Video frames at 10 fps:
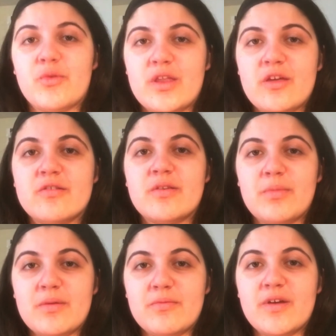to hear
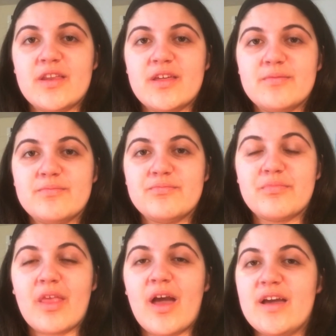something funny?
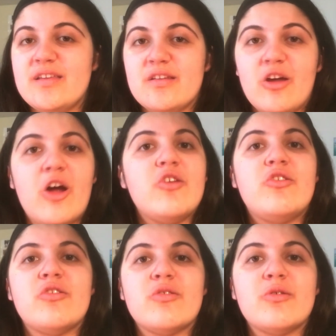I did not
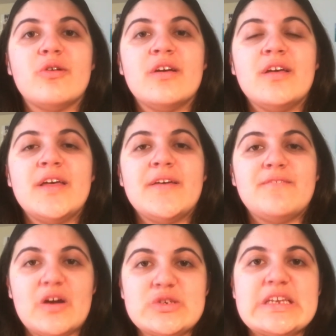do
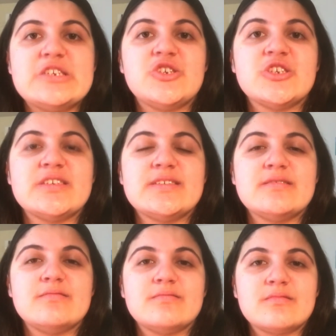
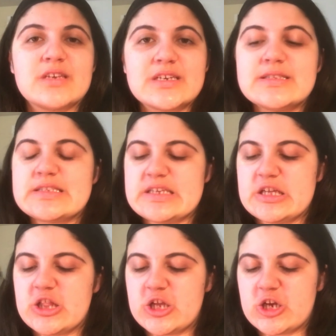foundation,
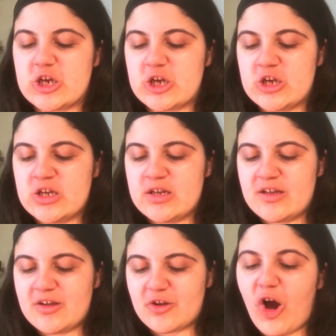concealer,
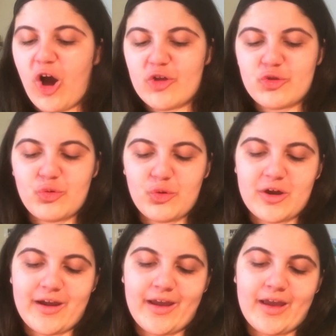
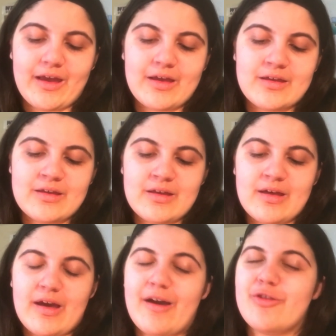contouring.
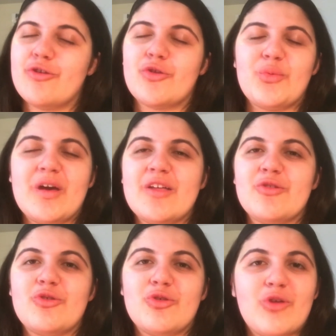I just
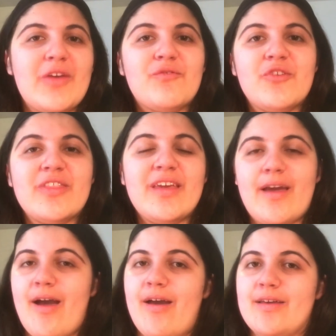went straight for the
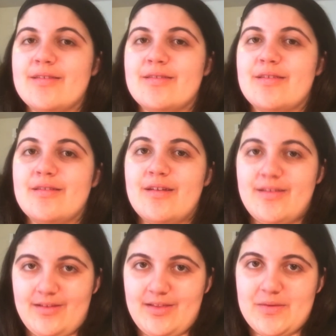eyes
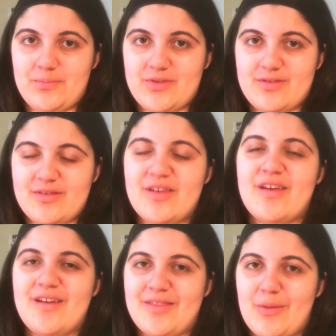and the lips.
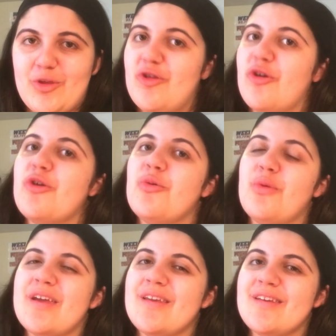And let me show you
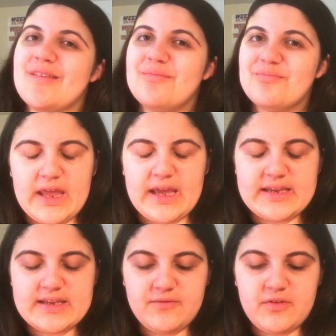what I did. What I
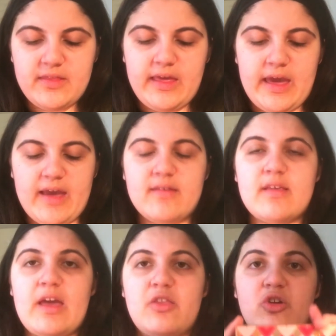did for the eyes,
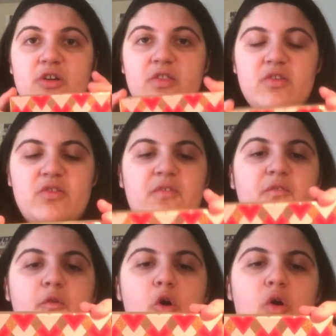I took the
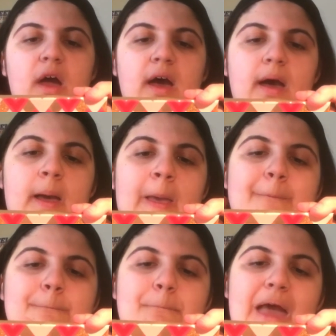Sephora
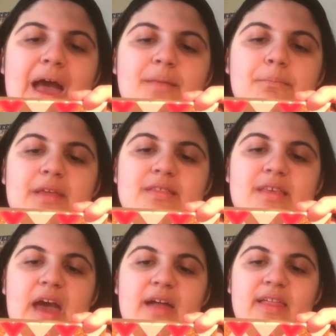Matte
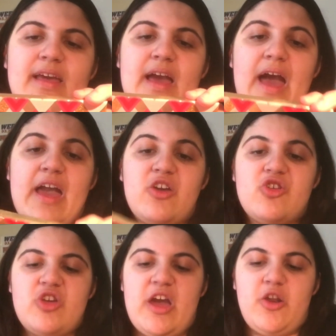Metallic
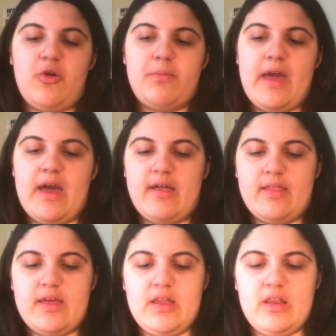Eyeshadow
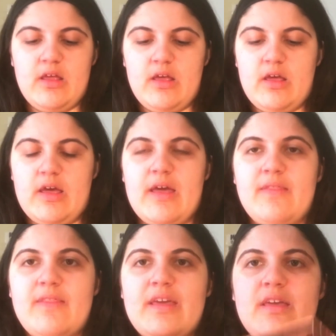Palette.
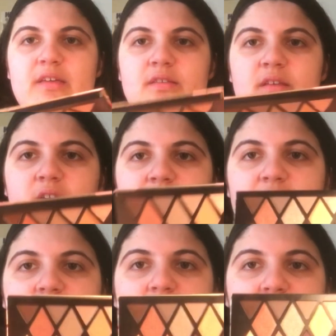And these are the
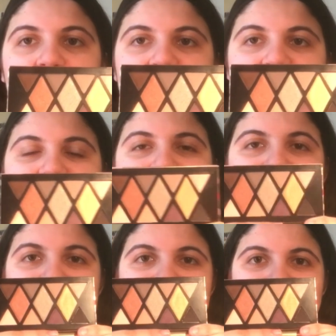
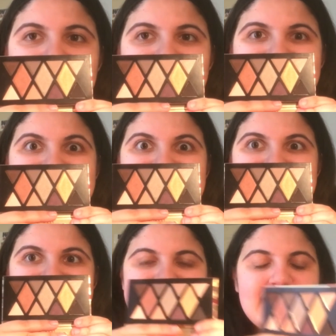colors.
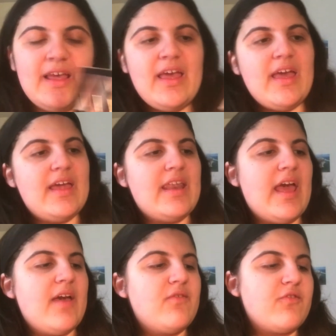And
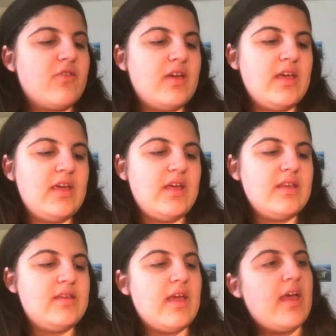every
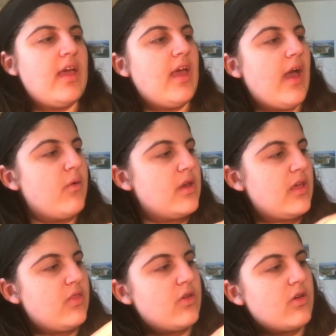day I would
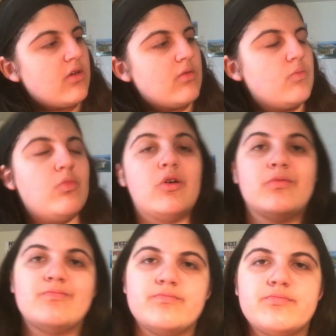either, well,
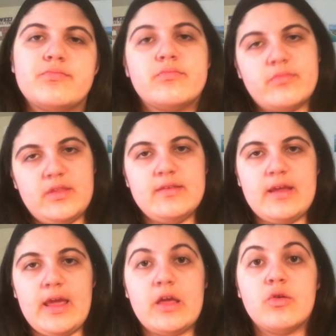
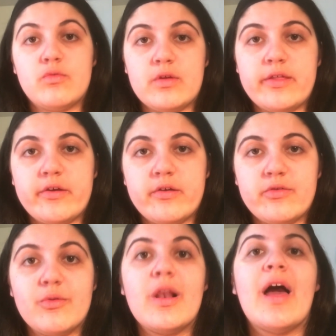day really,
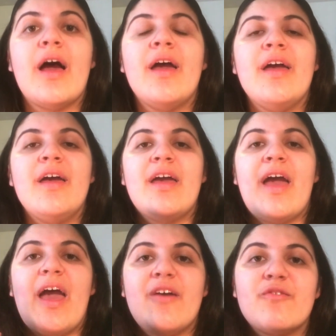Chrissy,
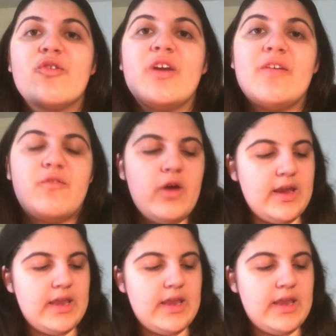every Friday